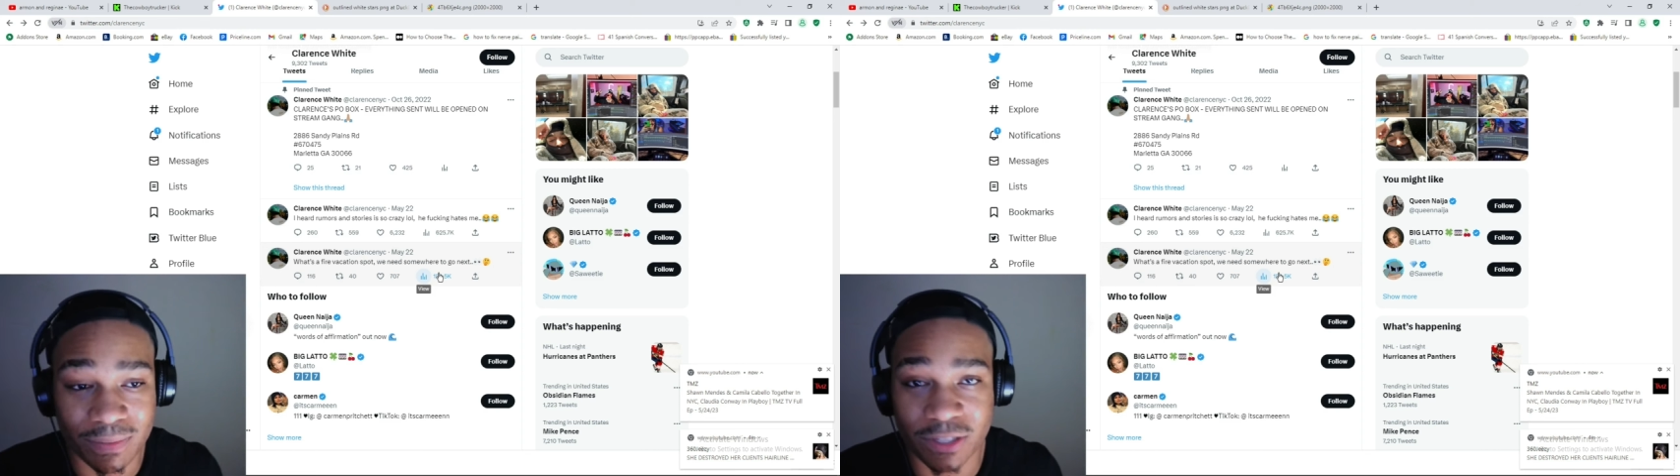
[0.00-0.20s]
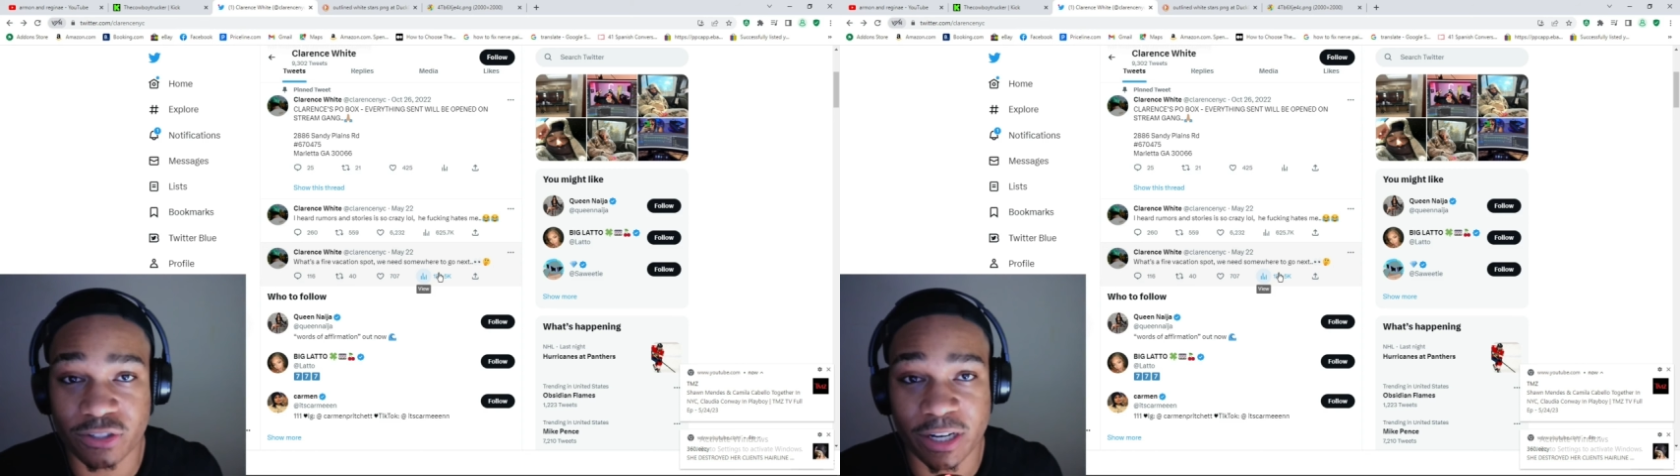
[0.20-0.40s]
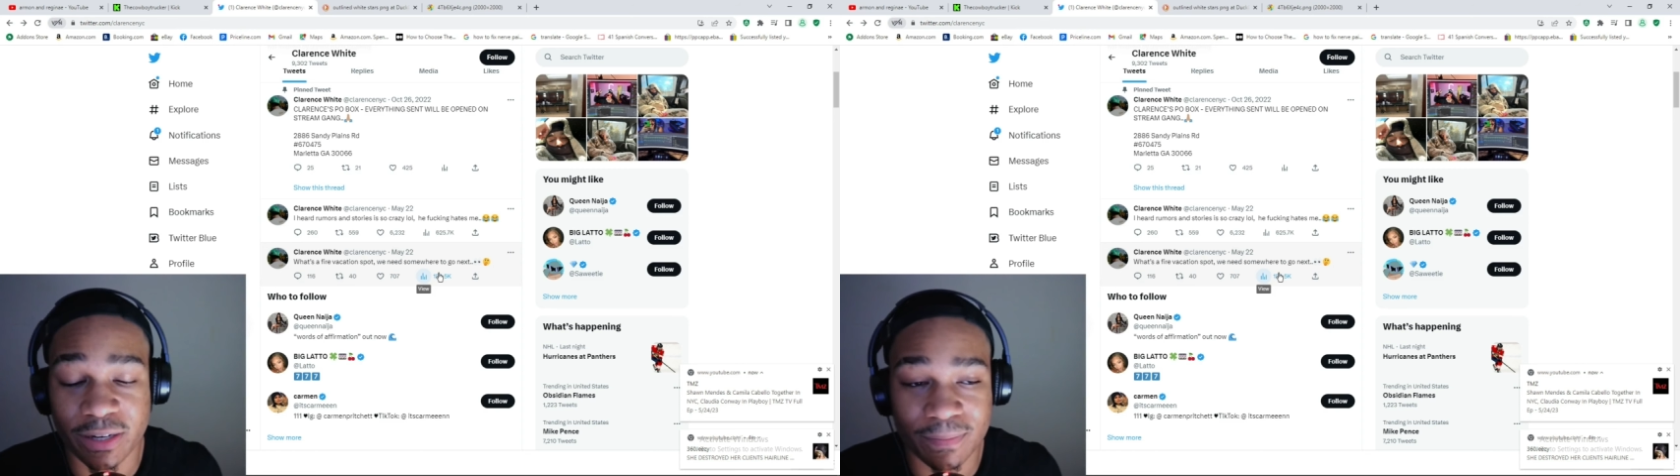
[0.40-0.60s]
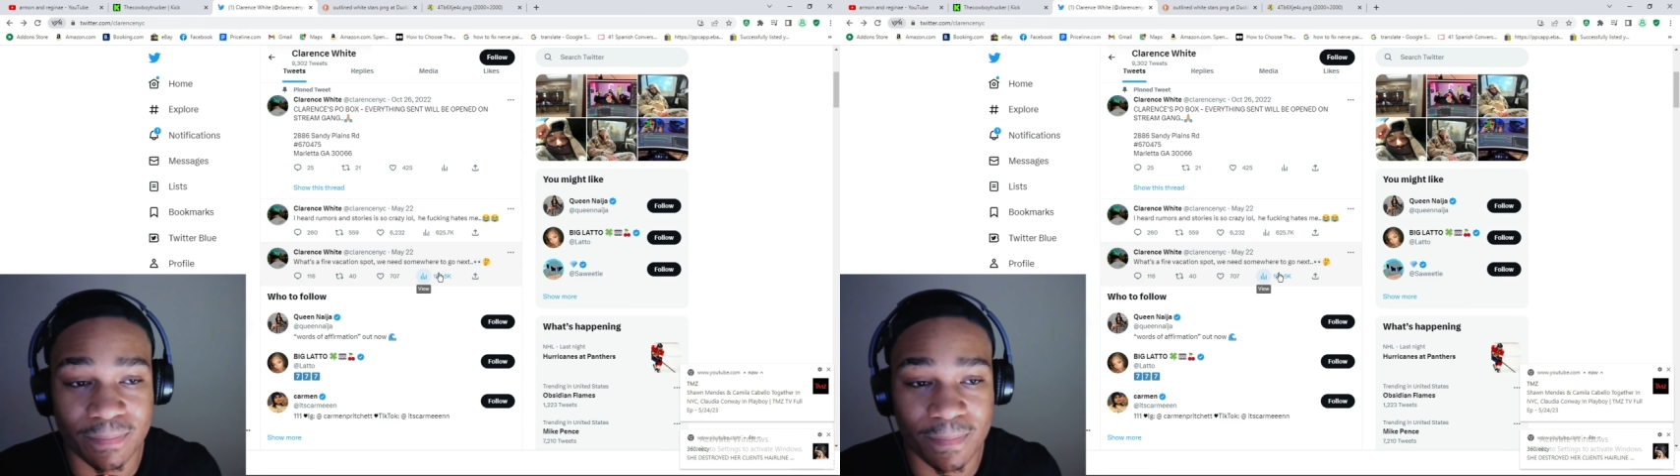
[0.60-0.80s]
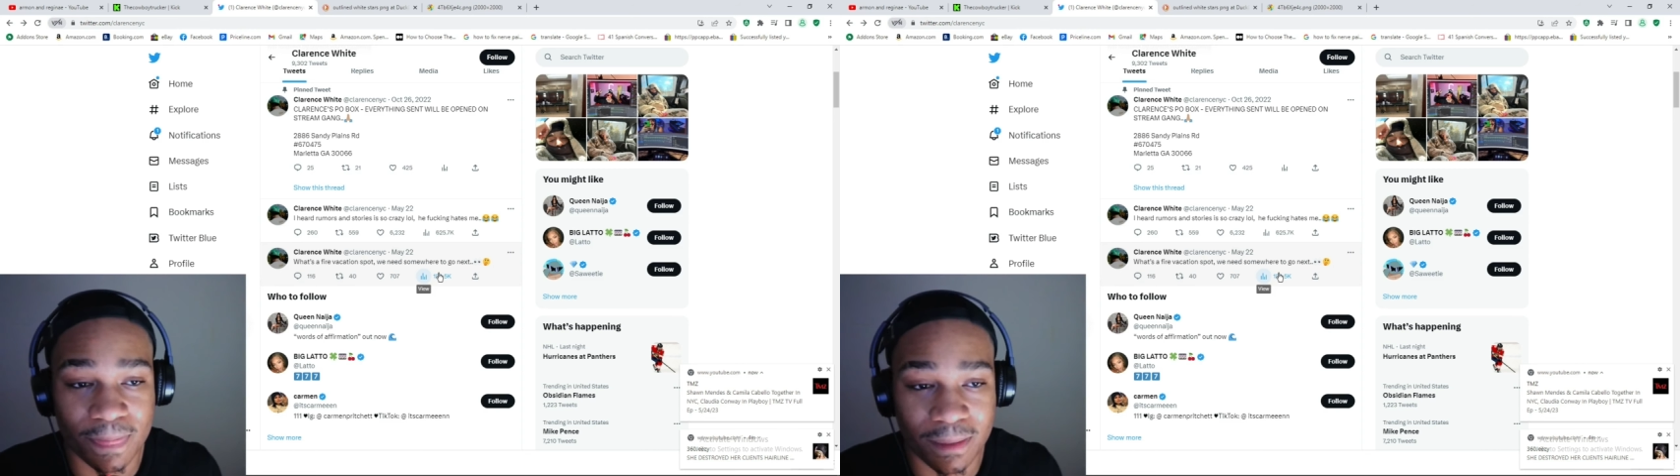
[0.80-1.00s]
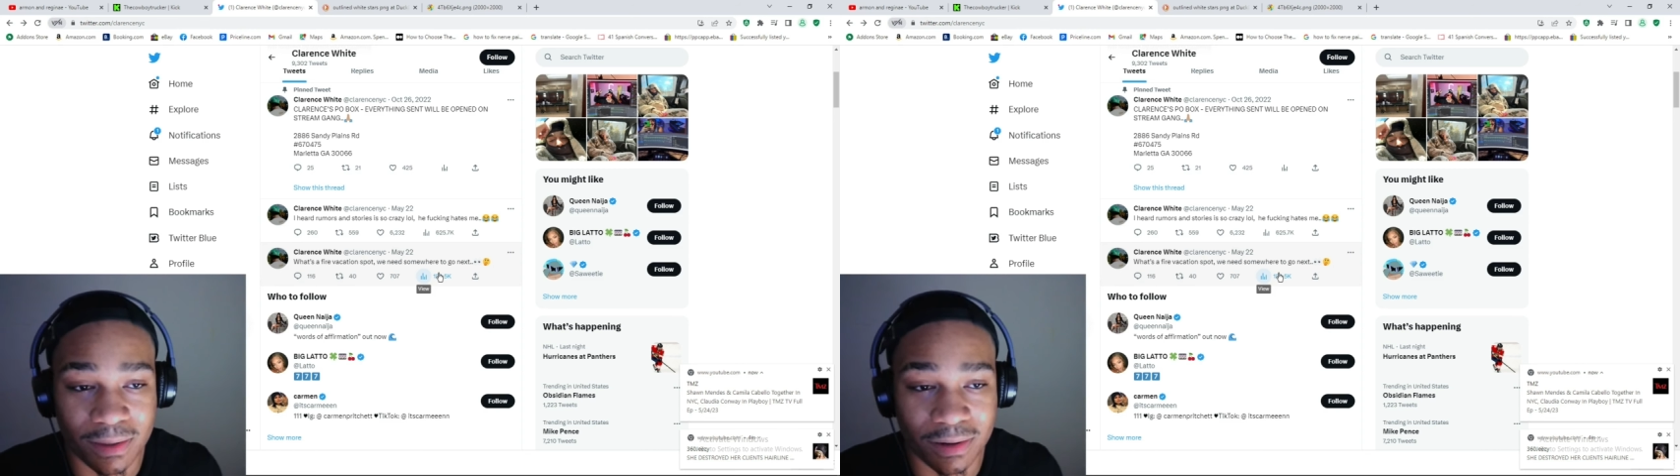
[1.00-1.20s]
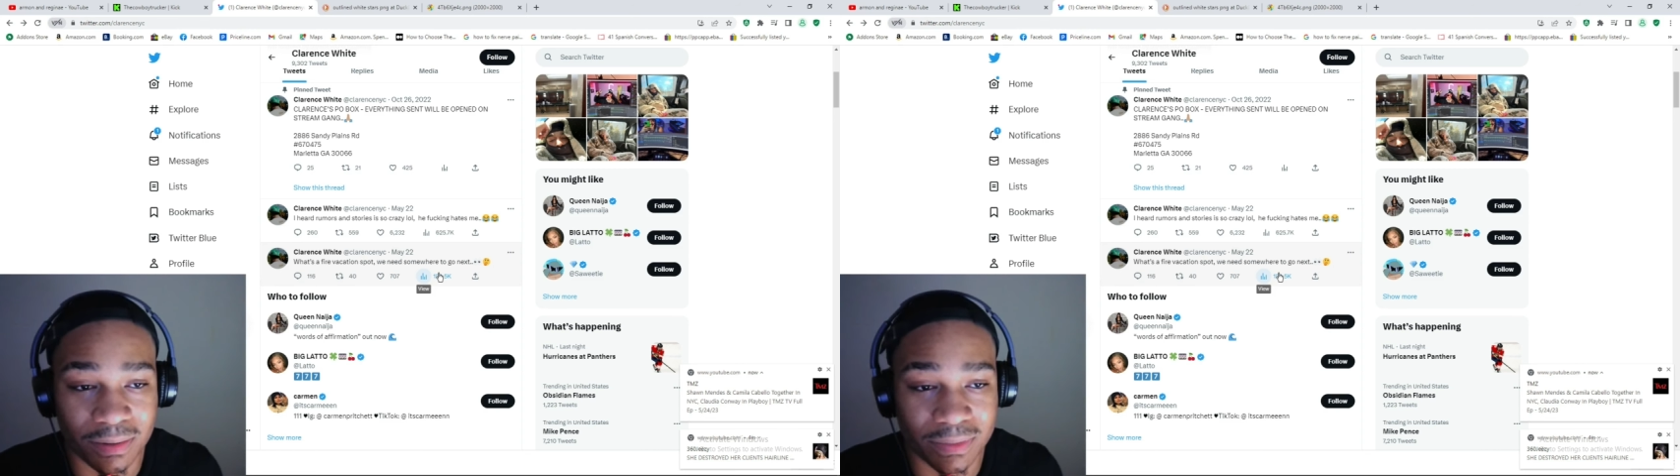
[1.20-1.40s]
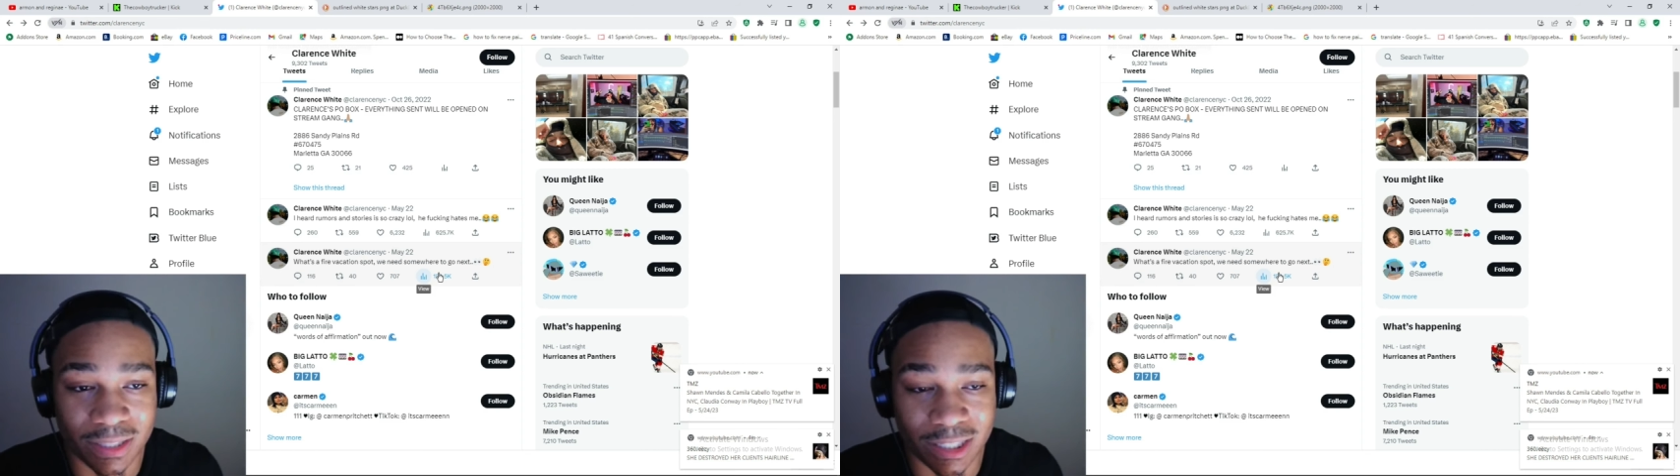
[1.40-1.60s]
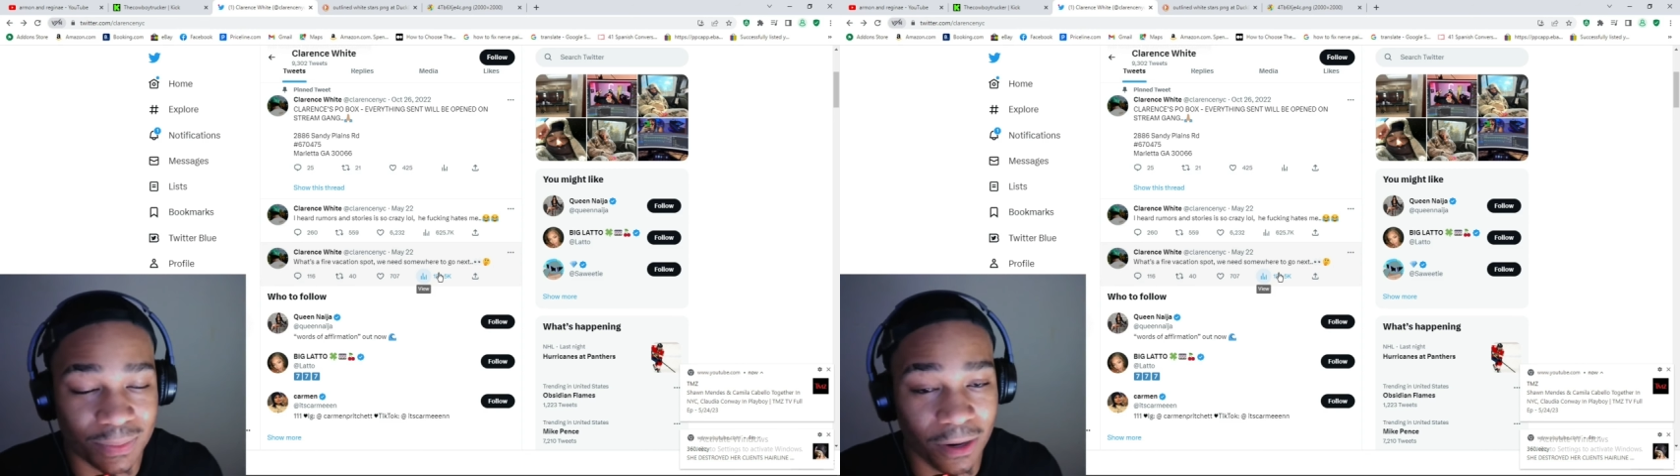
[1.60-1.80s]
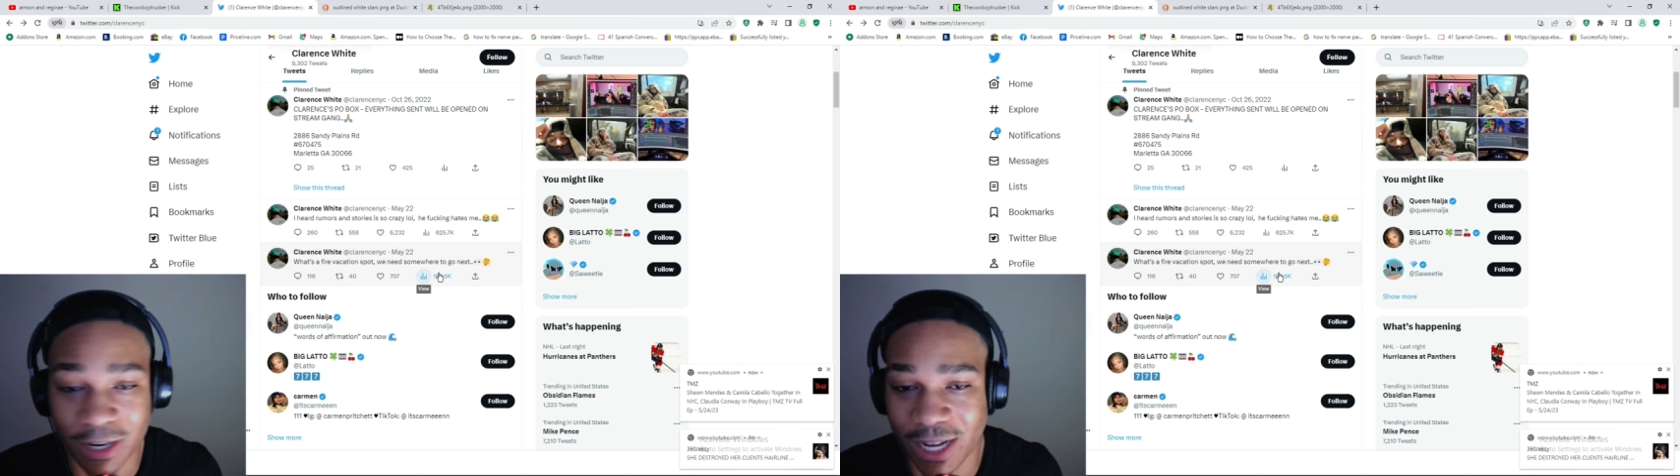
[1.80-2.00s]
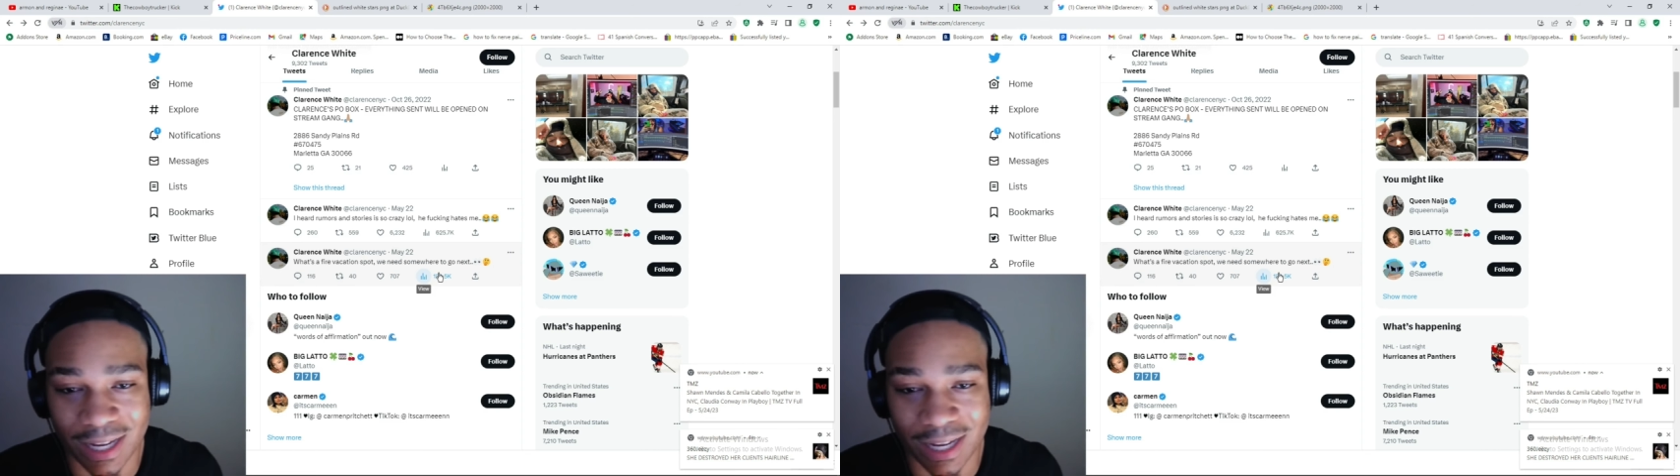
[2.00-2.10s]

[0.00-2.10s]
straight. You know what I'm saying? Smart guy,